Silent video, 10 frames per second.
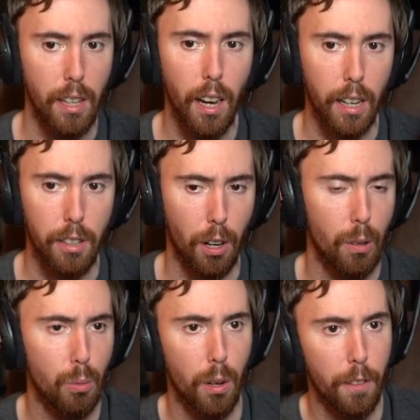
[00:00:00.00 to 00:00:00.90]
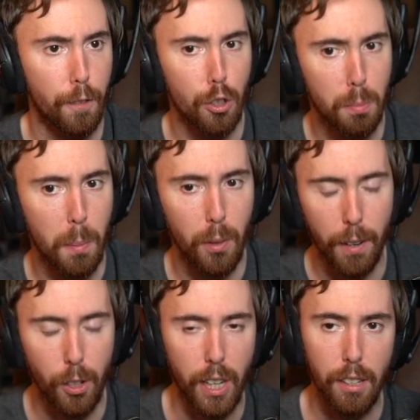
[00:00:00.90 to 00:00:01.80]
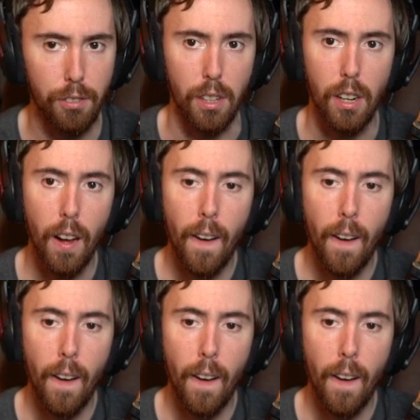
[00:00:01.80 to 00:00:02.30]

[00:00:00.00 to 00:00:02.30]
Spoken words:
Yeah, because I was one of the first people to ever test it.